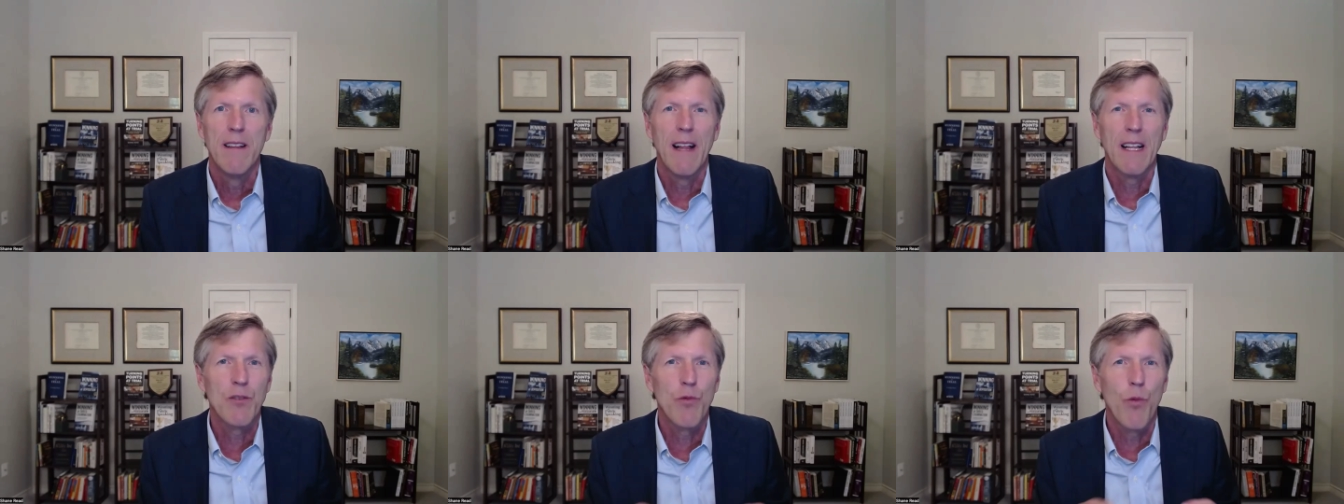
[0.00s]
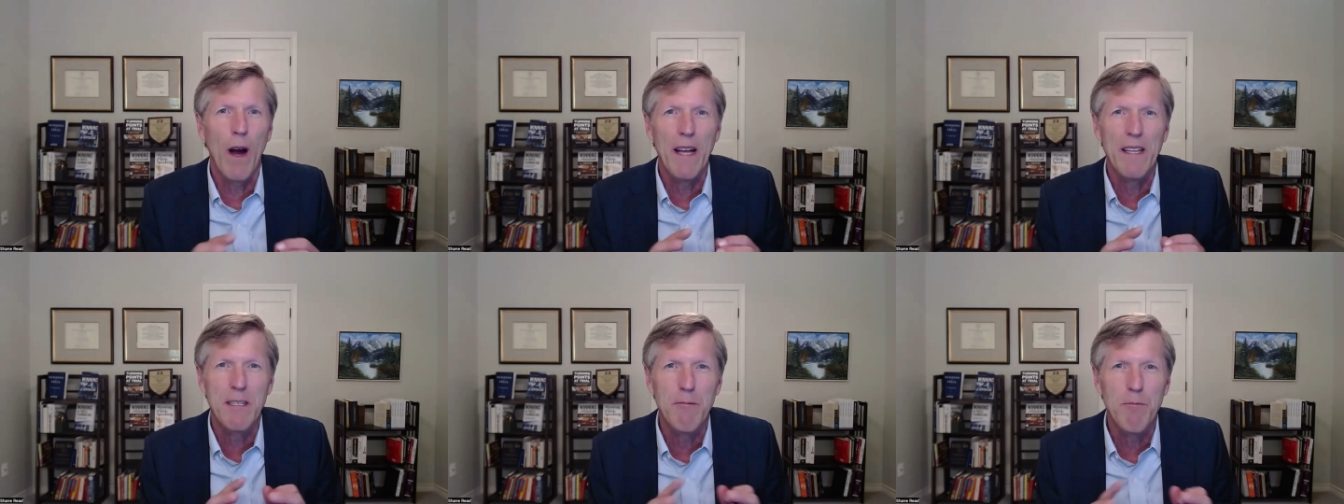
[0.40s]
that's
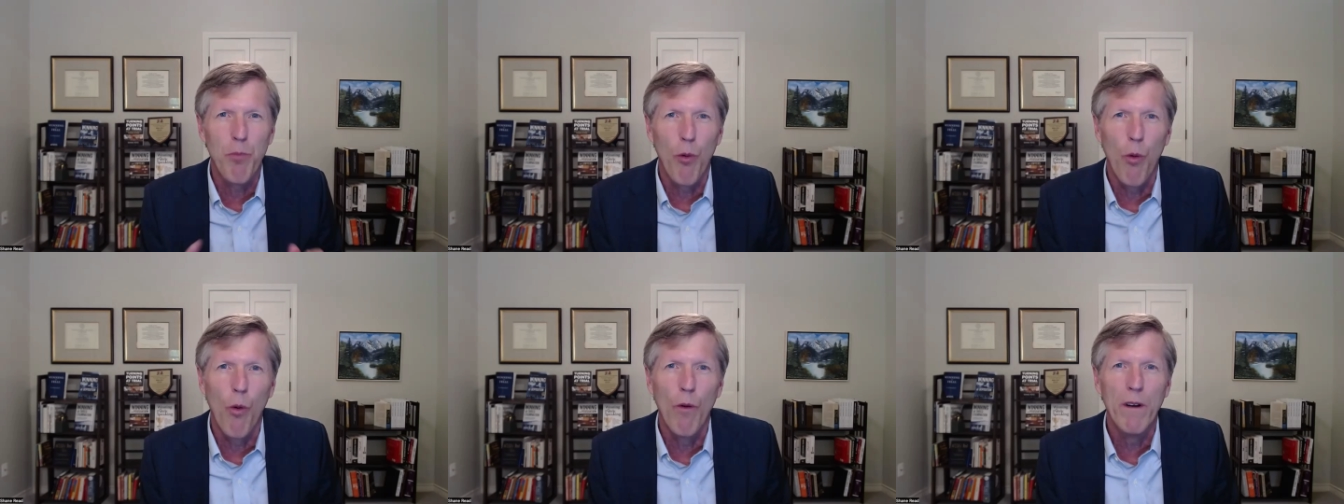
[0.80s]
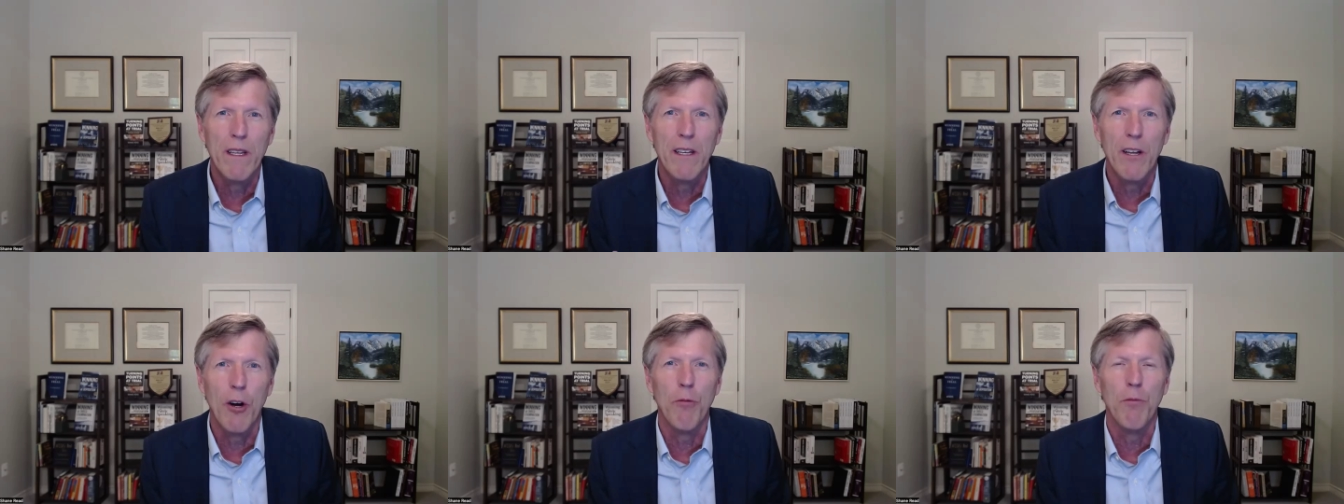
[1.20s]
why it's
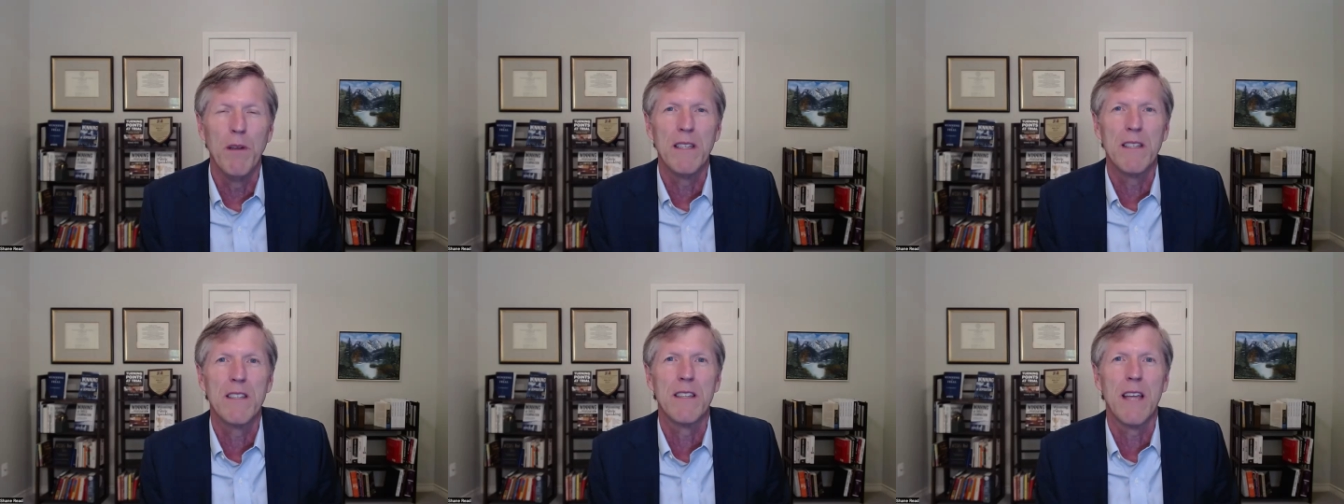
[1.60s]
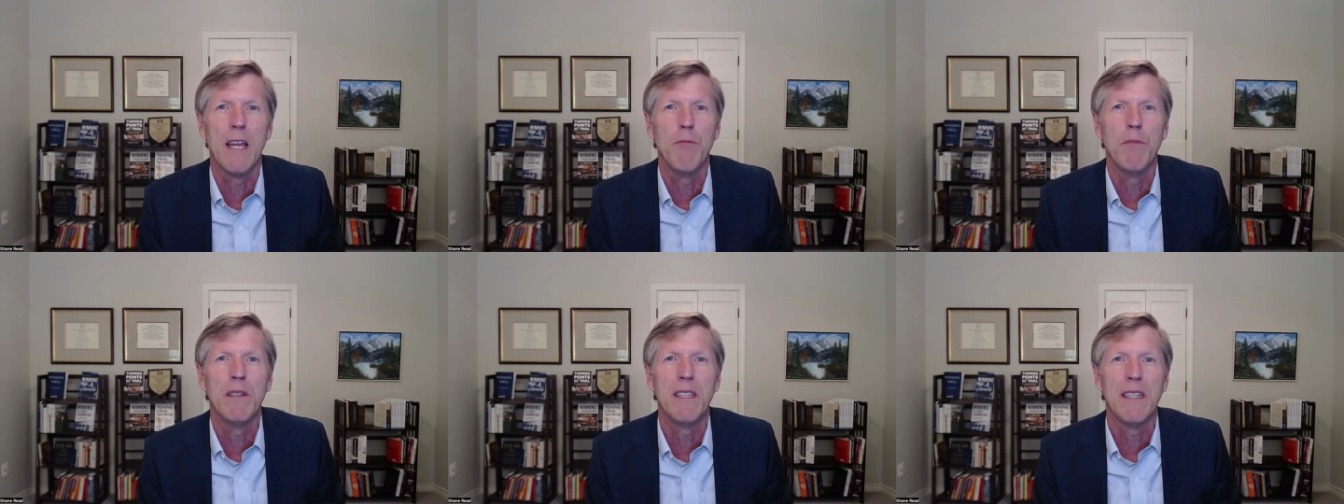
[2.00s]
important in opening
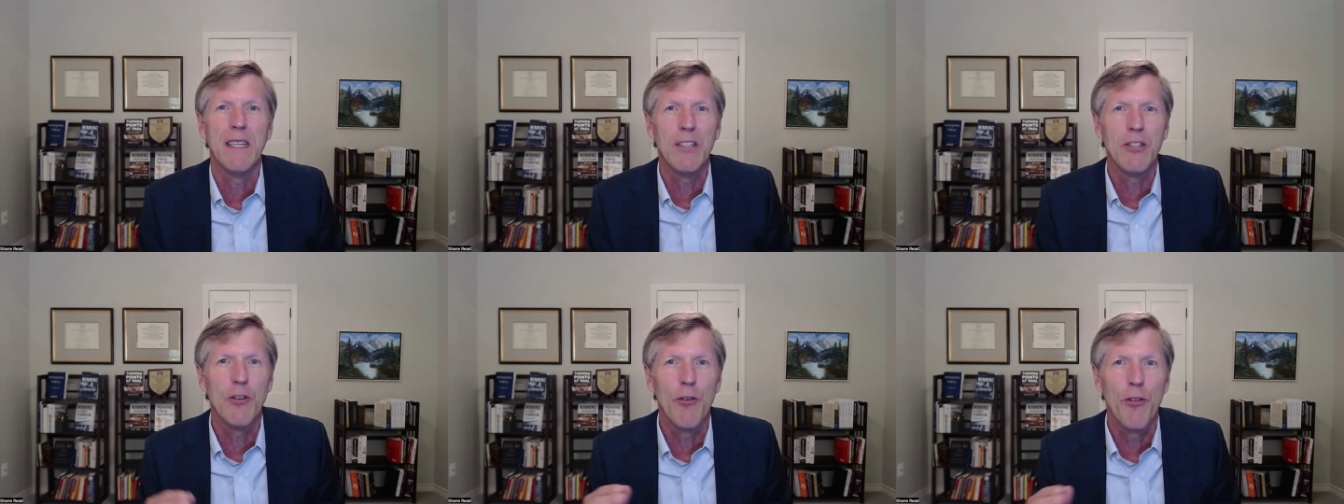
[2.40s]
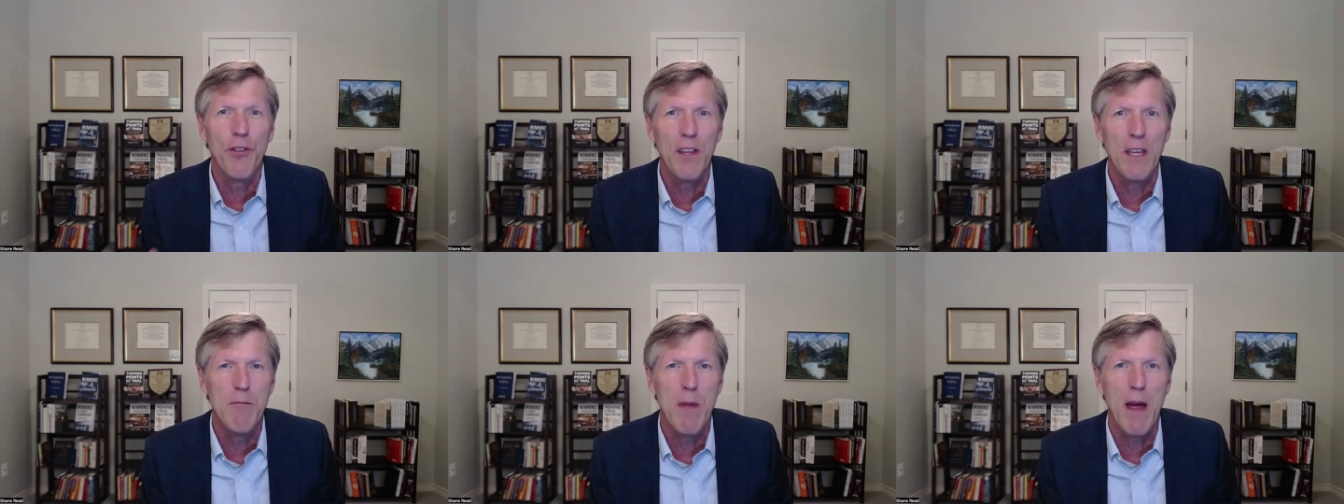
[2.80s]
statement to get your
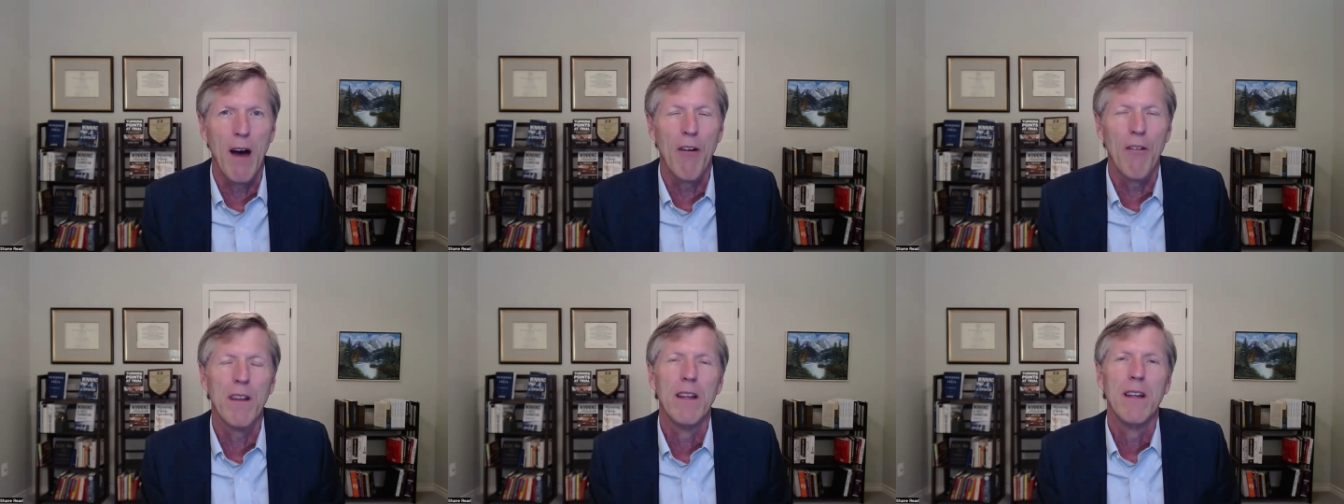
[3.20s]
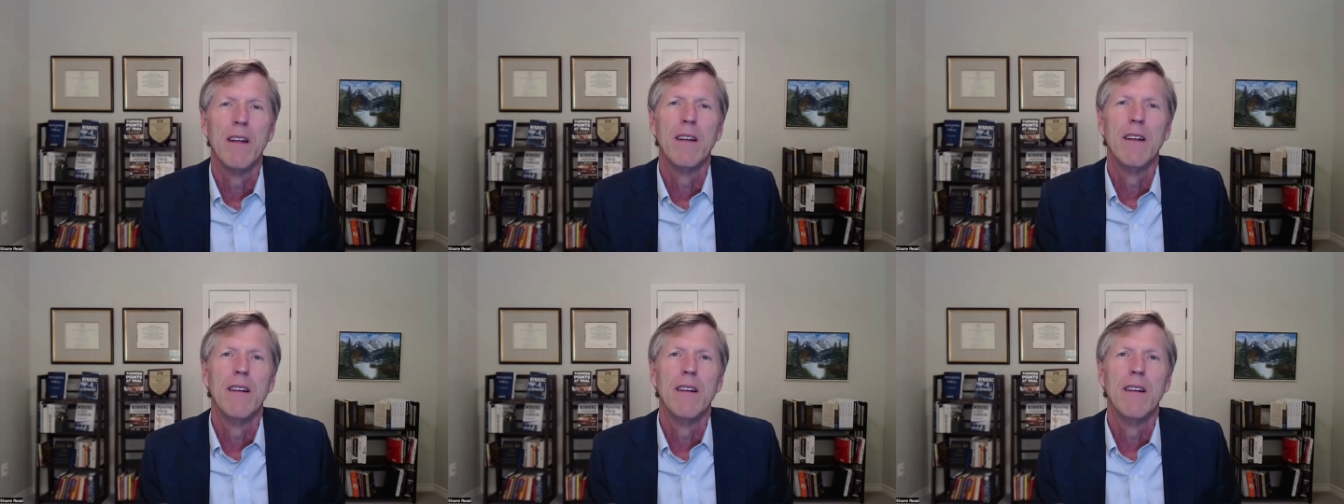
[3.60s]
theme out